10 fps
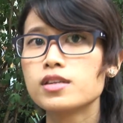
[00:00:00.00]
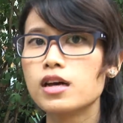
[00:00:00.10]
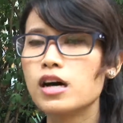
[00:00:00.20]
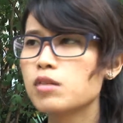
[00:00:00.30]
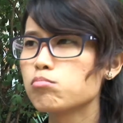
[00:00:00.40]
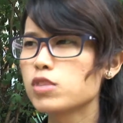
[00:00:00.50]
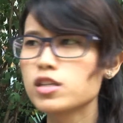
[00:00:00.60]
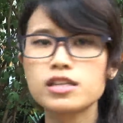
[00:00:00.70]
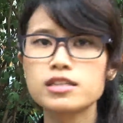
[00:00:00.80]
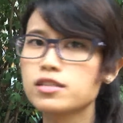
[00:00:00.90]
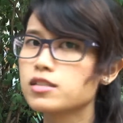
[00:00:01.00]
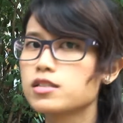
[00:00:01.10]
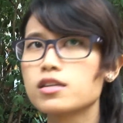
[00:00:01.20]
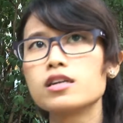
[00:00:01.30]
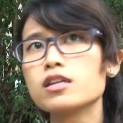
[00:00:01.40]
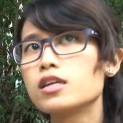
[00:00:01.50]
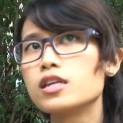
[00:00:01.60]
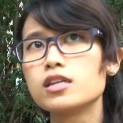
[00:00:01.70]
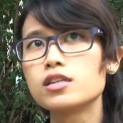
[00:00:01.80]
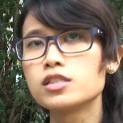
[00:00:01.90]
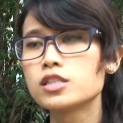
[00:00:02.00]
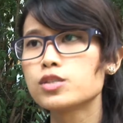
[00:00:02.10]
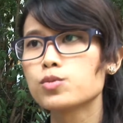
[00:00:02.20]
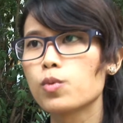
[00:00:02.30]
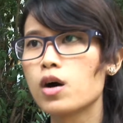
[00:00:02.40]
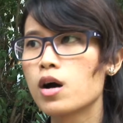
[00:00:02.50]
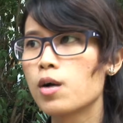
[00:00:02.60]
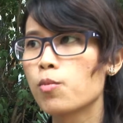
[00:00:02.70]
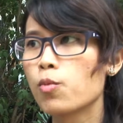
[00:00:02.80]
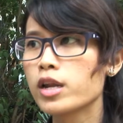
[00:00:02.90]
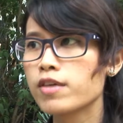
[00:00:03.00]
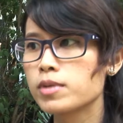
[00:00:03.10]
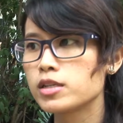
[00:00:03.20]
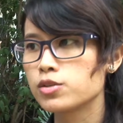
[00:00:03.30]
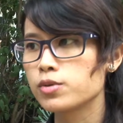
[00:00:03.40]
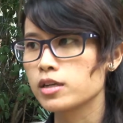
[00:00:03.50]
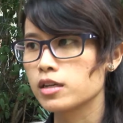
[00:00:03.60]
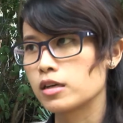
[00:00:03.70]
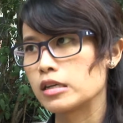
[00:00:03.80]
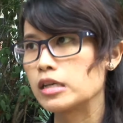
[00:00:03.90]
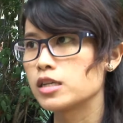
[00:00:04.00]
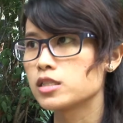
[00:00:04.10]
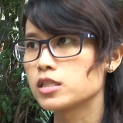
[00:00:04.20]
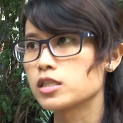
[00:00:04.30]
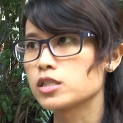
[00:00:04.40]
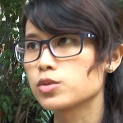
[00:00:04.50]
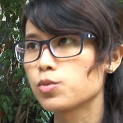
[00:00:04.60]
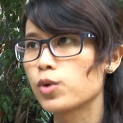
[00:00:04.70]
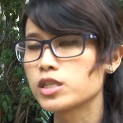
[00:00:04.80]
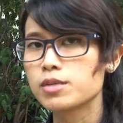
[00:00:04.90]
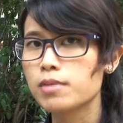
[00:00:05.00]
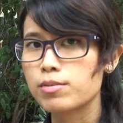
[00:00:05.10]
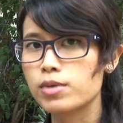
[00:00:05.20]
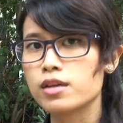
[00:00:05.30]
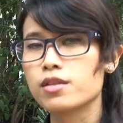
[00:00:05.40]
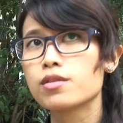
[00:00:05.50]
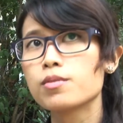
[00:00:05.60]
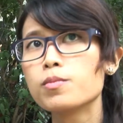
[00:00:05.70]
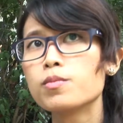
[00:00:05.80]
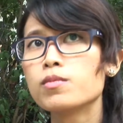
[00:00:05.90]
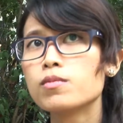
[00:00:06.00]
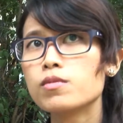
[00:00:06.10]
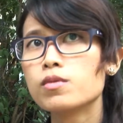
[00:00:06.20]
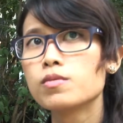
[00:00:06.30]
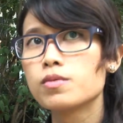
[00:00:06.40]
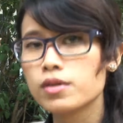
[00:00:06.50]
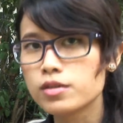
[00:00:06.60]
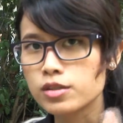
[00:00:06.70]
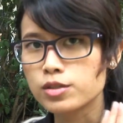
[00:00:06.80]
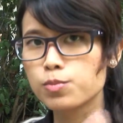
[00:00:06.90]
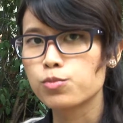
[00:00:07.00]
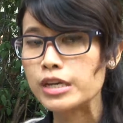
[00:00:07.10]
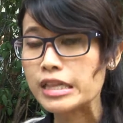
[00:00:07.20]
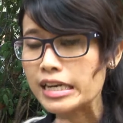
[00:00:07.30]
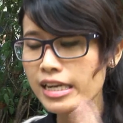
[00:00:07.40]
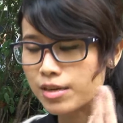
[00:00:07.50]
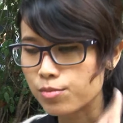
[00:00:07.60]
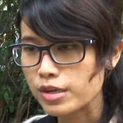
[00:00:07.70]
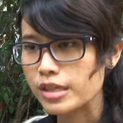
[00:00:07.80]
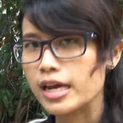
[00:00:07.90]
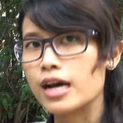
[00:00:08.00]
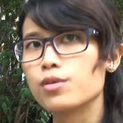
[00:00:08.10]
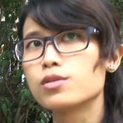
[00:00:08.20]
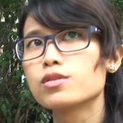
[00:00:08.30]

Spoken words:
Not necessarily. Just what I've been doing a lot is just watching my breath, just breathing in and breathing out,